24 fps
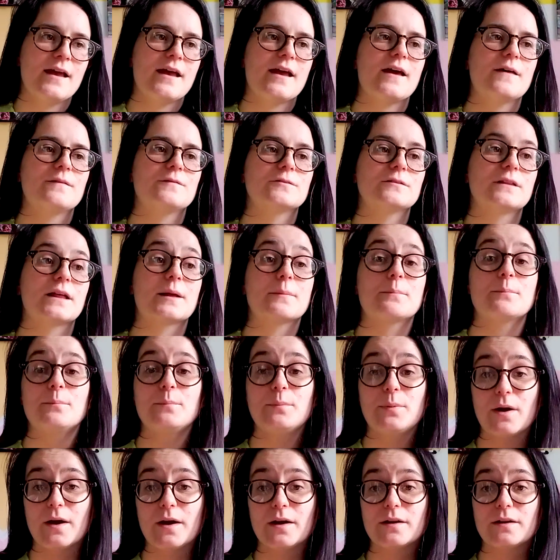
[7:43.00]
And they're like,
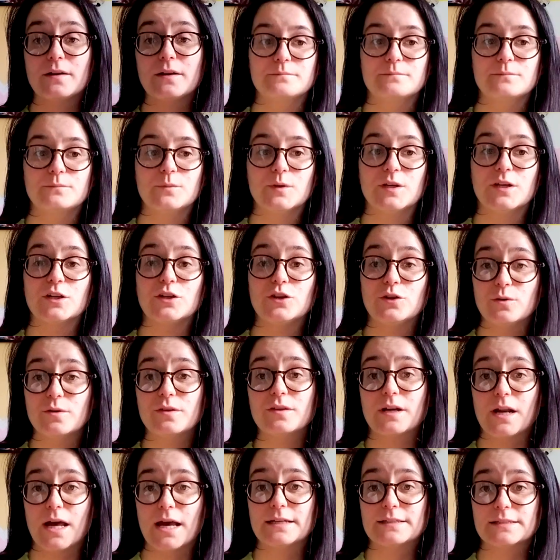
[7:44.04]
but we can
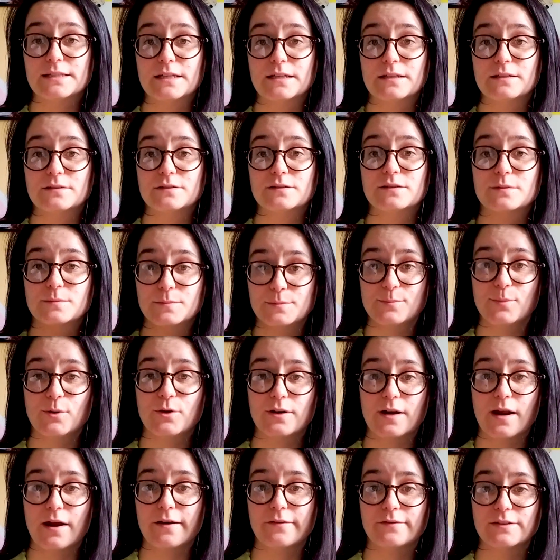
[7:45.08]
euthanize it to put it
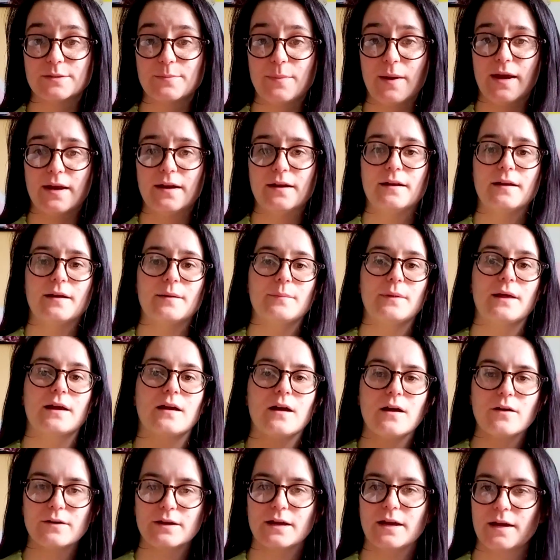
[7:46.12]
out of its pain. And I'm
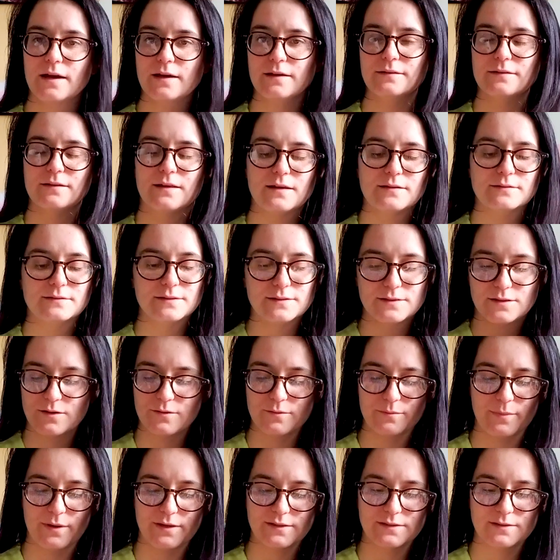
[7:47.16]
like, okay,
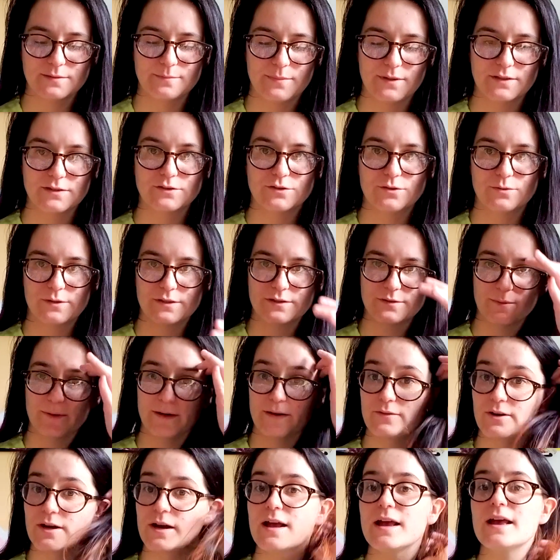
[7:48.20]
that's best choice,
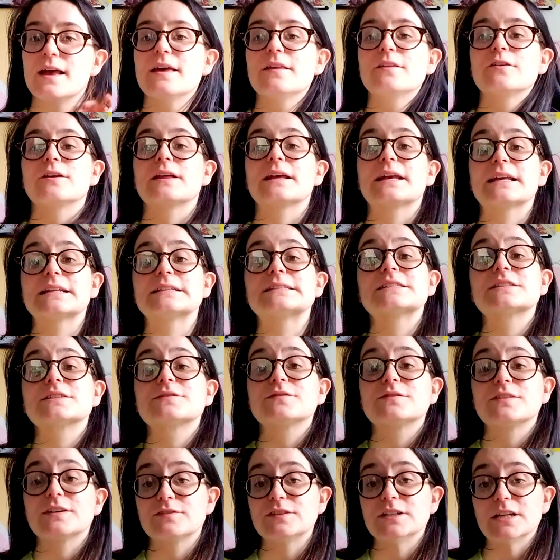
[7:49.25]
whatever. They're like, it's
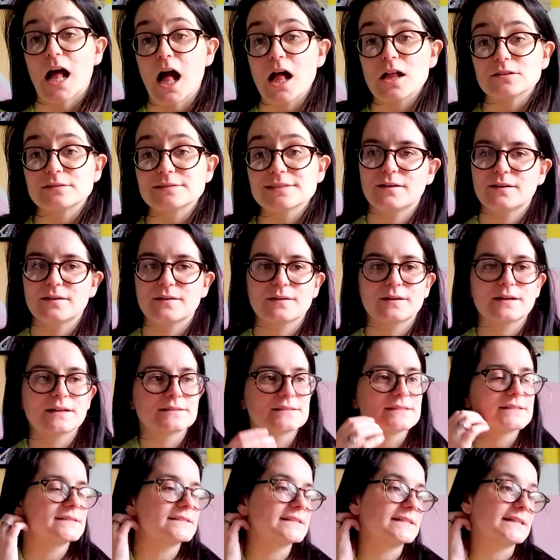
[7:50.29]
$50 because
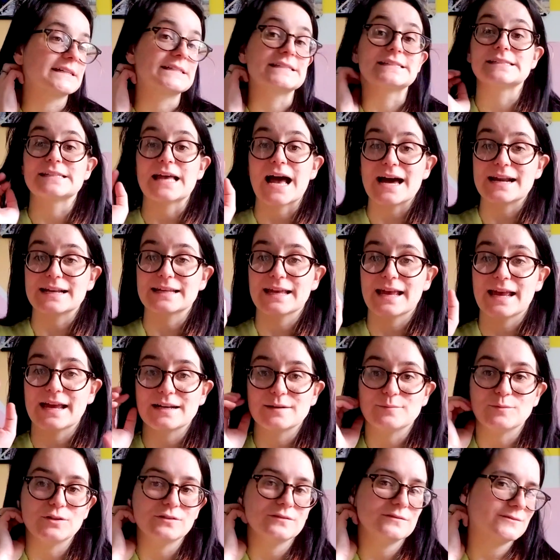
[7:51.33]
it's an exotic
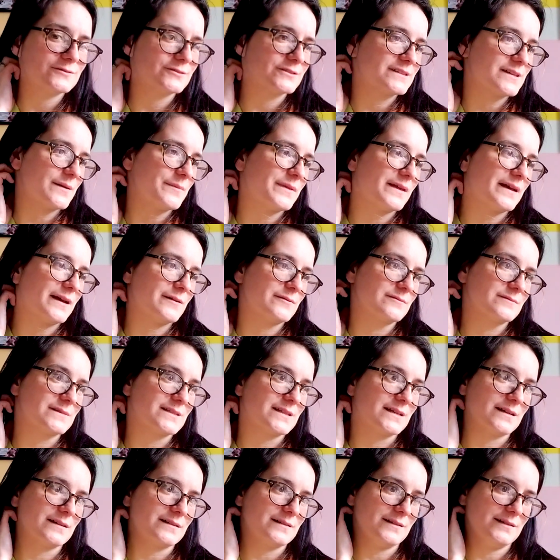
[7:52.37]
animal or something. I was
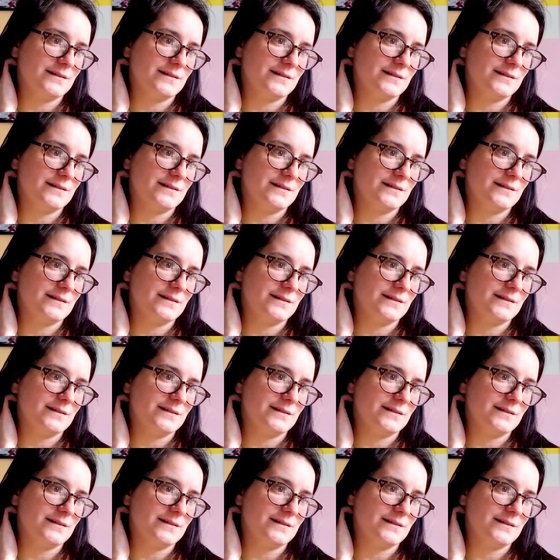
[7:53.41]
like,